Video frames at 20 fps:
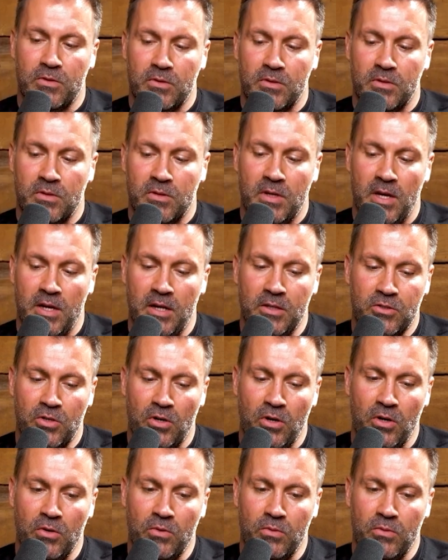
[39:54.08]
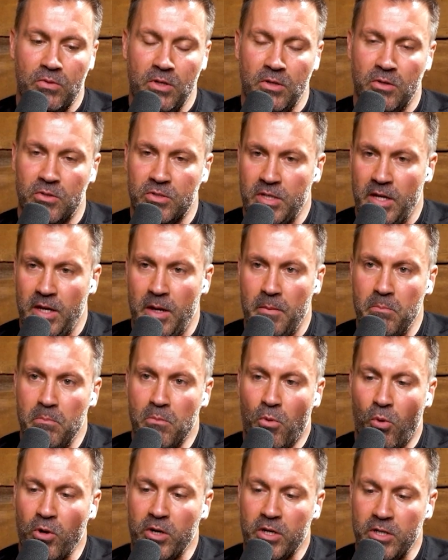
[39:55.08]
kind of turned, say a
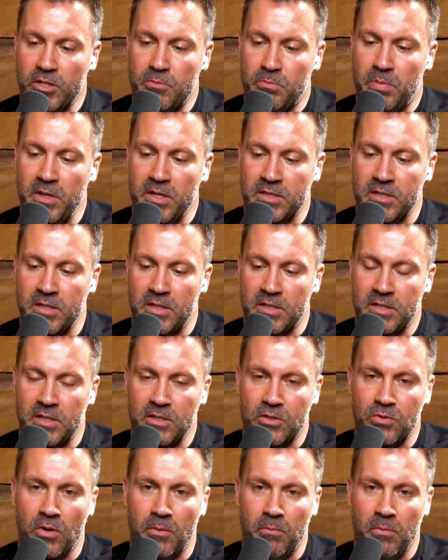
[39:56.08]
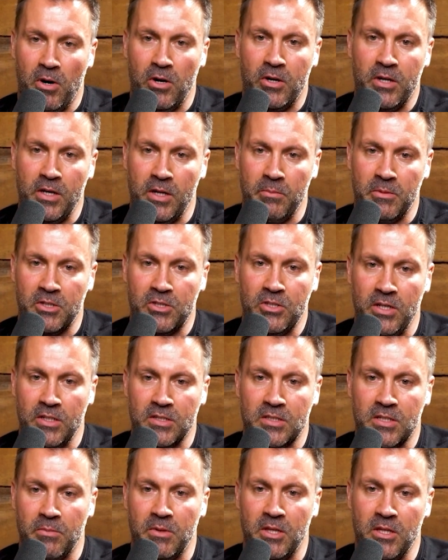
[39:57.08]
mortgage business into a marketing machine,
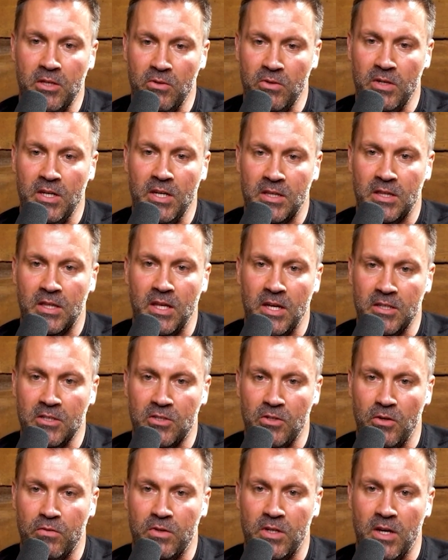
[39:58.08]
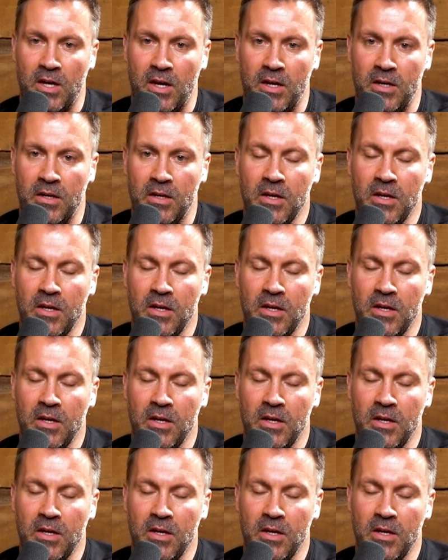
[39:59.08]
some of the unique things you've done